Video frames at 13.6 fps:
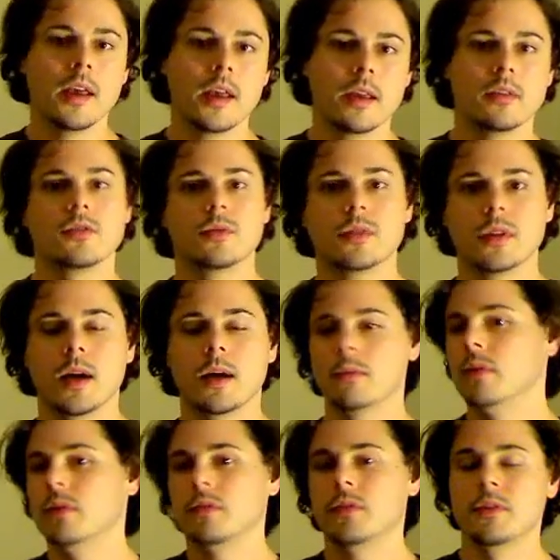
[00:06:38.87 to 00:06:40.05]
and do time
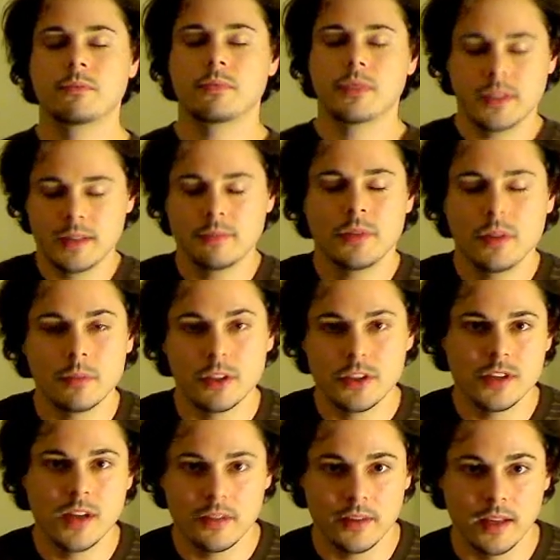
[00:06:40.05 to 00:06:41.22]
for pretty much
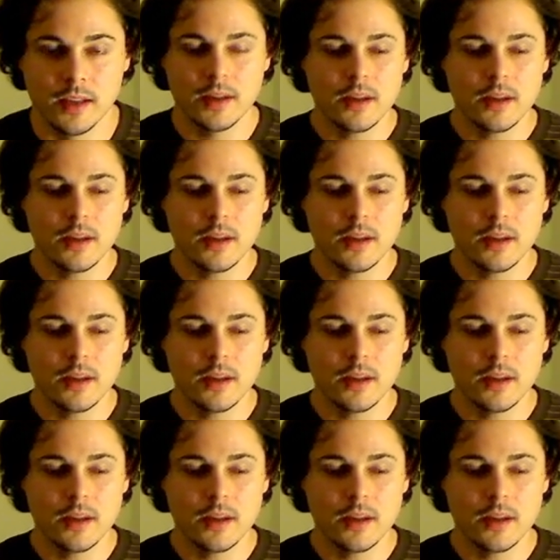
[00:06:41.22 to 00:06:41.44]
nothing.